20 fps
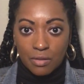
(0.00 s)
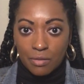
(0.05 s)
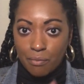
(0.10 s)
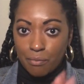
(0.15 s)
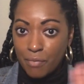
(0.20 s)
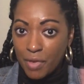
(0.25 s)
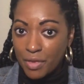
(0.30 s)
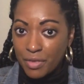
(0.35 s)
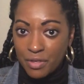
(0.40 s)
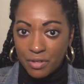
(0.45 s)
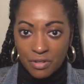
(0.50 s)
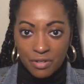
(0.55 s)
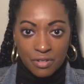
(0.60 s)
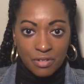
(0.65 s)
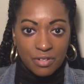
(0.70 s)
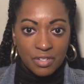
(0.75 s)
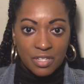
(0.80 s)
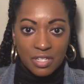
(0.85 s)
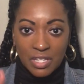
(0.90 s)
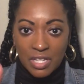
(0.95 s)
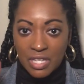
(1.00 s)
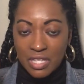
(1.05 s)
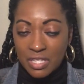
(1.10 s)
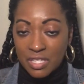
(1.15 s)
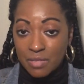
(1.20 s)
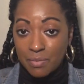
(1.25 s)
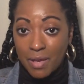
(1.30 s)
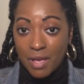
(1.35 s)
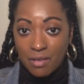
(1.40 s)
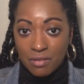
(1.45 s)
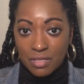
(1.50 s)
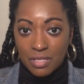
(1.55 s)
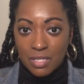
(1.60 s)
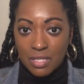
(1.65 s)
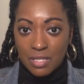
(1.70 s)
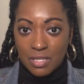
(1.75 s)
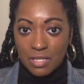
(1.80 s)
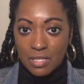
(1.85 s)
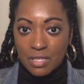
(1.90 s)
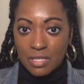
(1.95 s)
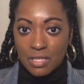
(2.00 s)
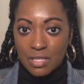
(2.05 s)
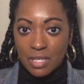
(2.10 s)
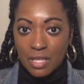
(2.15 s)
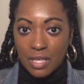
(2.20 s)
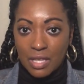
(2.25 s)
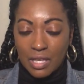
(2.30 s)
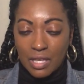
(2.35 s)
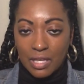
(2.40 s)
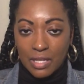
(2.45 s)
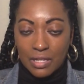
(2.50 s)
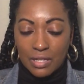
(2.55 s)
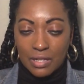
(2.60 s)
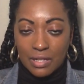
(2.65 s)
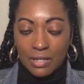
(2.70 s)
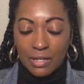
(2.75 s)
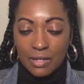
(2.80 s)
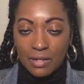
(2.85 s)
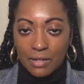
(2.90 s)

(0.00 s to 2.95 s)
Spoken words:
mothers and spouses, and